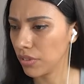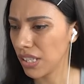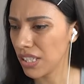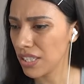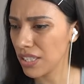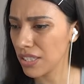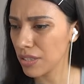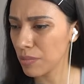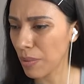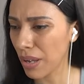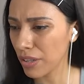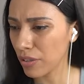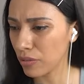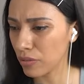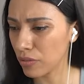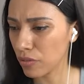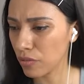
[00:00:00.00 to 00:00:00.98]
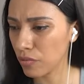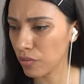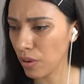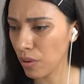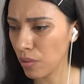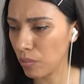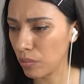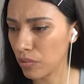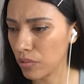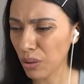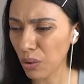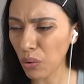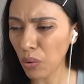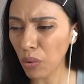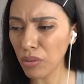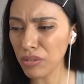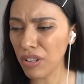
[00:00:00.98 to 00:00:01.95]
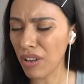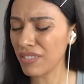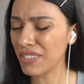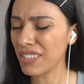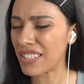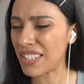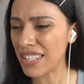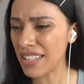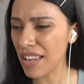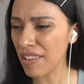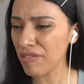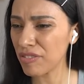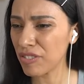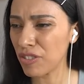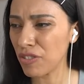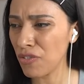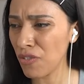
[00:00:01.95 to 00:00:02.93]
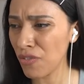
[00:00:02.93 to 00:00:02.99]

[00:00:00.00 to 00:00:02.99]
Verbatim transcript: This is Michael's phone. Hold on, does he have two